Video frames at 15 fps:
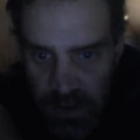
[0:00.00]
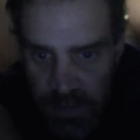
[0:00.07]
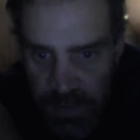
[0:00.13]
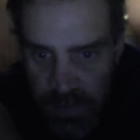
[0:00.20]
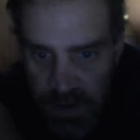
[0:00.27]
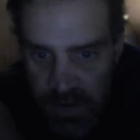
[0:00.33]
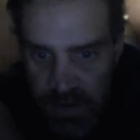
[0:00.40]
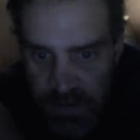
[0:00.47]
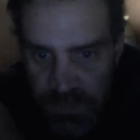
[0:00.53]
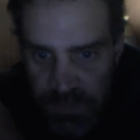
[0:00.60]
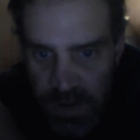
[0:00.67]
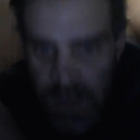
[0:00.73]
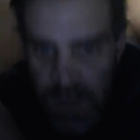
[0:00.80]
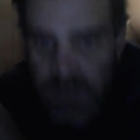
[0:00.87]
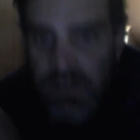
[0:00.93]
computer just
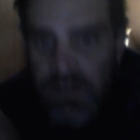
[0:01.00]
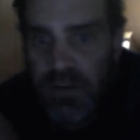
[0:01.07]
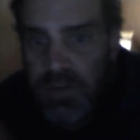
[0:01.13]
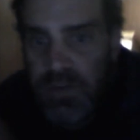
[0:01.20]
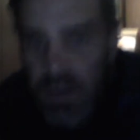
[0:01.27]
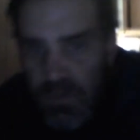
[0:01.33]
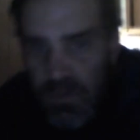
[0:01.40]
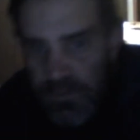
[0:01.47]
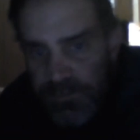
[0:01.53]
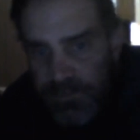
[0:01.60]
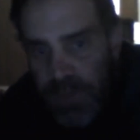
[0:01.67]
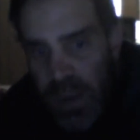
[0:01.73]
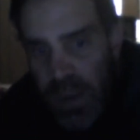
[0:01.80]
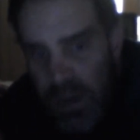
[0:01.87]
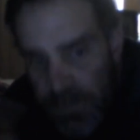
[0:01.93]
went out. There we go.
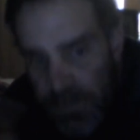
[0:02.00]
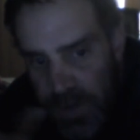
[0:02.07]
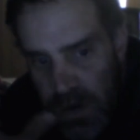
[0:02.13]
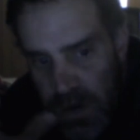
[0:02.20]
Back up